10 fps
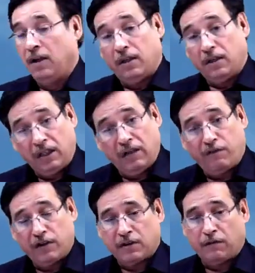then
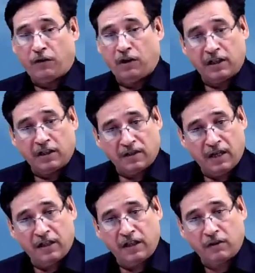first of all it is
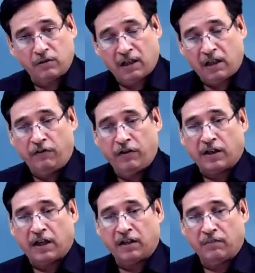added to the relevant
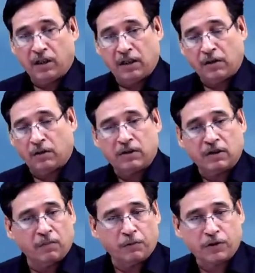item, then it also
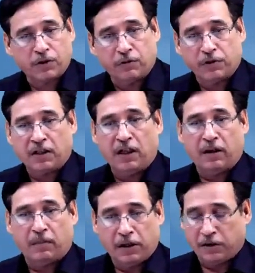appears towards the
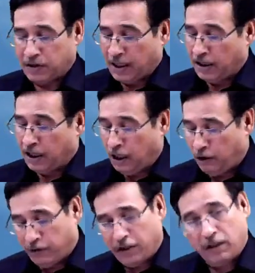liability side.
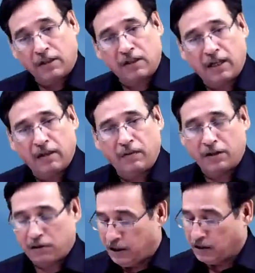However, this time
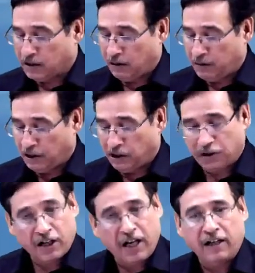actually it is given in the
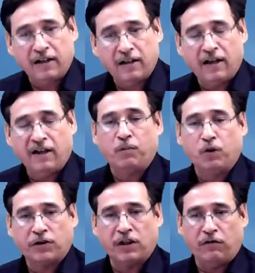trial and
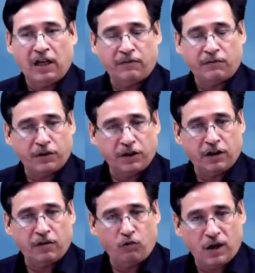posting will have to be
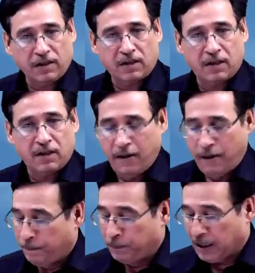done once.
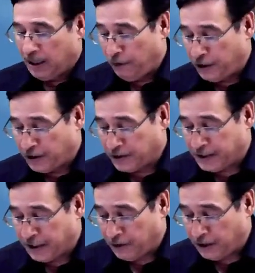If it is
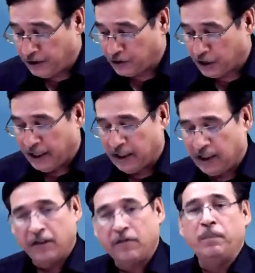given in trial,
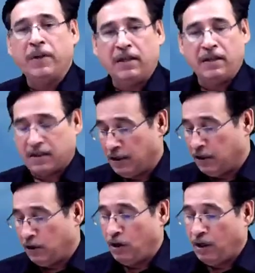it means
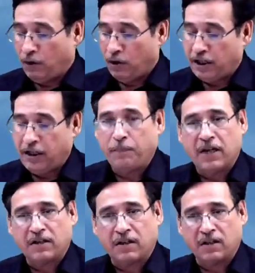you have already
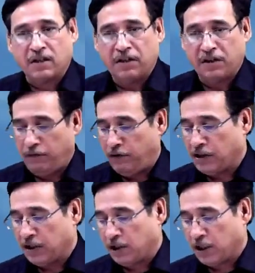passed this entry which I
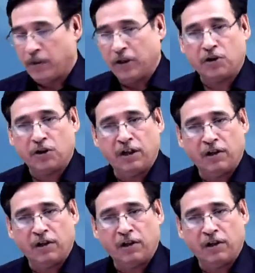just mentioned earlier.